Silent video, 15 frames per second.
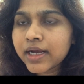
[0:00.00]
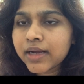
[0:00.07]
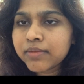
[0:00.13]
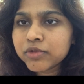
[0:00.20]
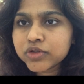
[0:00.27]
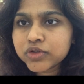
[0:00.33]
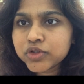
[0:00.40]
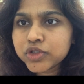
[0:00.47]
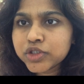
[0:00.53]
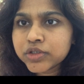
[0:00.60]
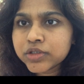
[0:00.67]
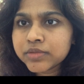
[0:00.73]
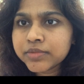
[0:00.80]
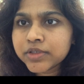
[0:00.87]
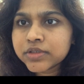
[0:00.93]
I'm not too
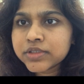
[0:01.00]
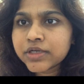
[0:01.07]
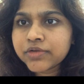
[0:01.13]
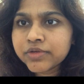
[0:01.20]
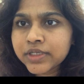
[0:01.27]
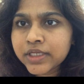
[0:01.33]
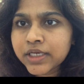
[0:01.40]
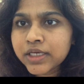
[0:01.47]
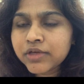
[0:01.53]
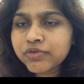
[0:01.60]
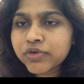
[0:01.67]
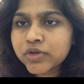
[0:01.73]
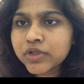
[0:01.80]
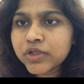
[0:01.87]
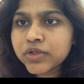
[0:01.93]
sure, because every day if
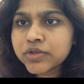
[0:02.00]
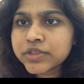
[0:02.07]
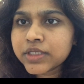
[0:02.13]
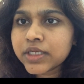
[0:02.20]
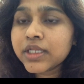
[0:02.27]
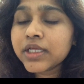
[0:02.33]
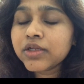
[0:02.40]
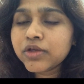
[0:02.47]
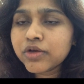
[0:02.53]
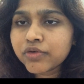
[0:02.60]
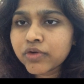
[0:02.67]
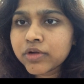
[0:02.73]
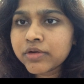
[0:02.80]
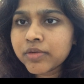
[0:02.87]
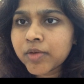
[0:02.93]
you're going to use that, then you've
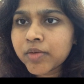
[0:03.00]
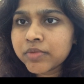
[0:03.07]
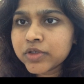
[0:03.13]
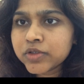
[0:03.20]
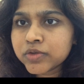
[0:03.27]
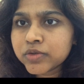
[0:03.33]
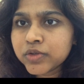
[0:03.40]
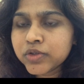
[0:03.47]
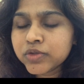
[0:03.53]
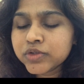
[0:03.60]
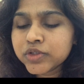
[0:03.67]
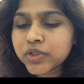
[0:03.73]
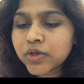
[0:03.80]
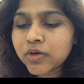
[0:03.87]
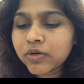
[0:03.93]
got to remember to
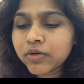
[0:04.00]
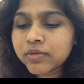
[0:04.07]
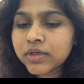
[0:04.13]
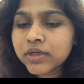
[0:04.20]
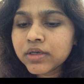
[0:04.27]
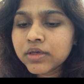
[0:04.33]
use your